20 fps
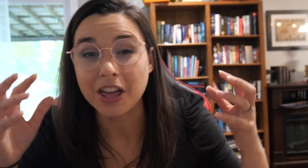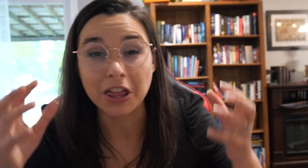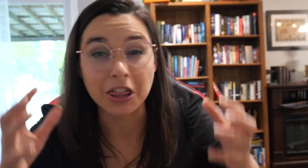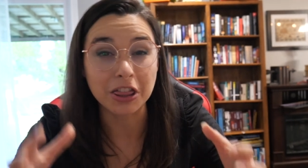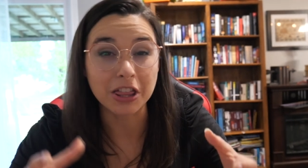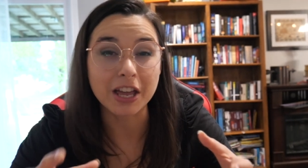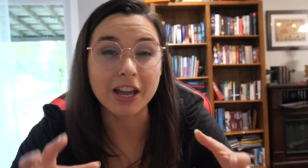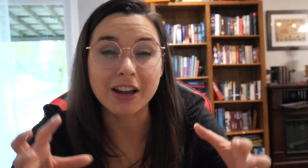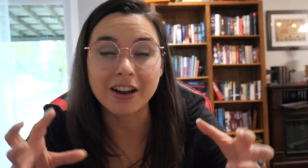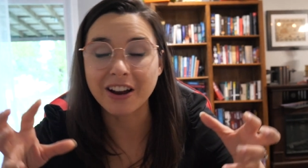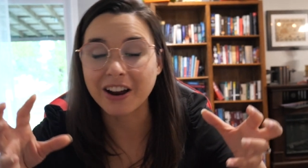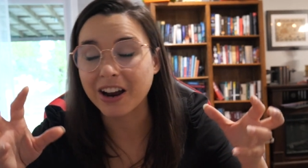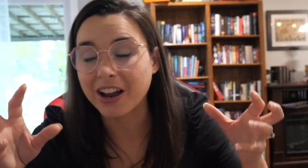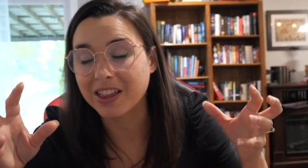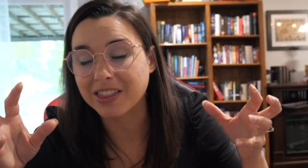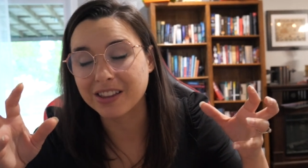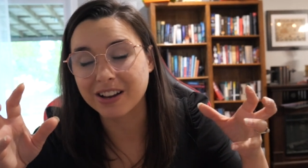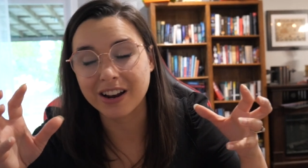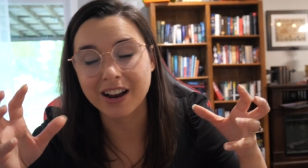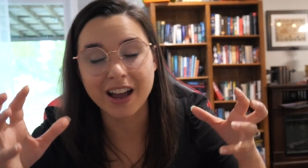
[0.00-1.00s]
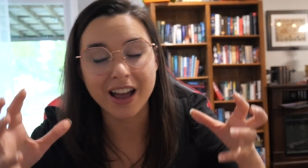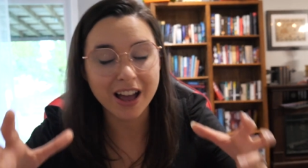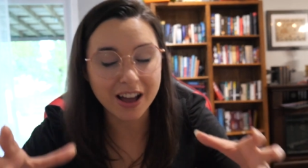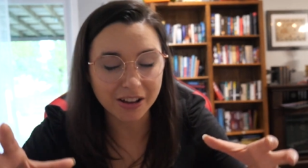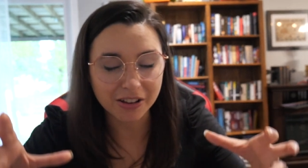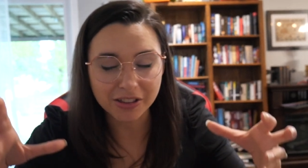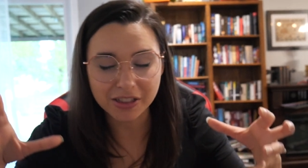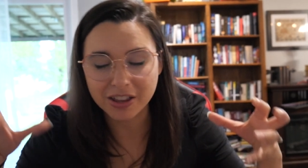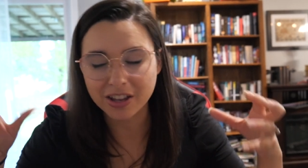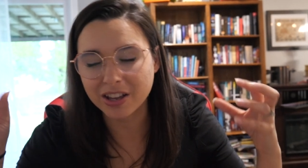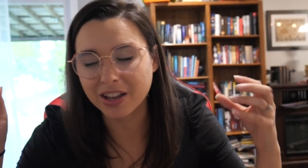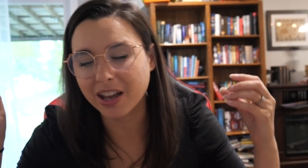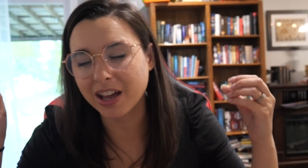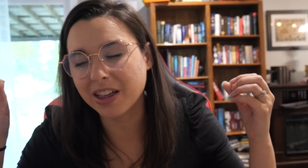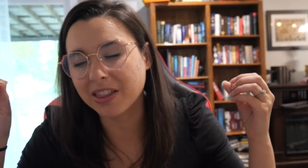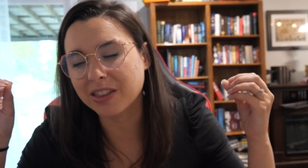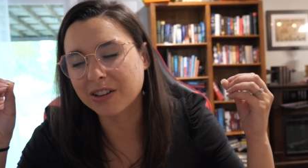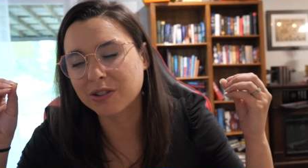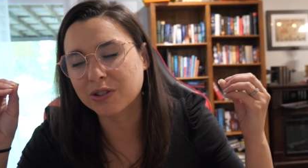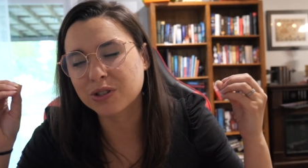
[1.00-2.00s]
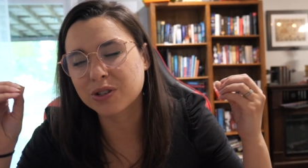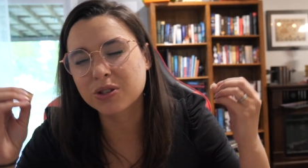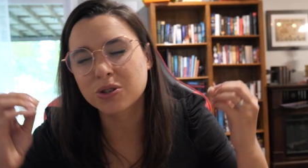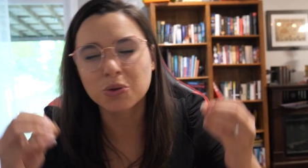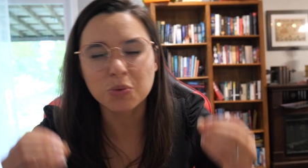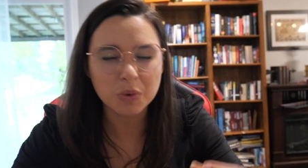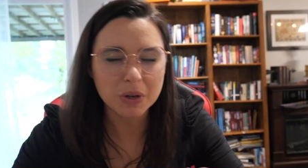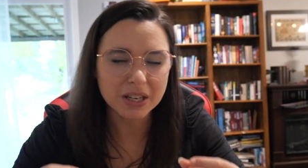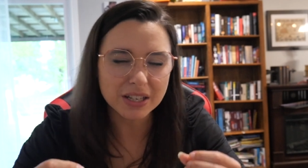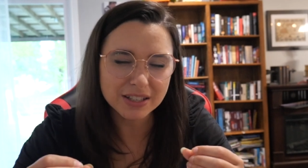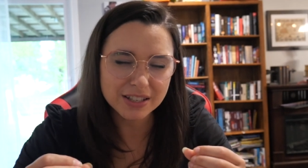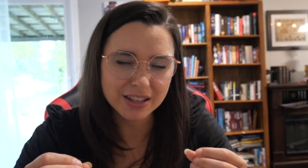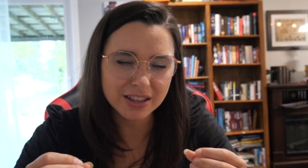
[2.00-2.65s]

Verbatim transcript: there and they're healthy and they're sweet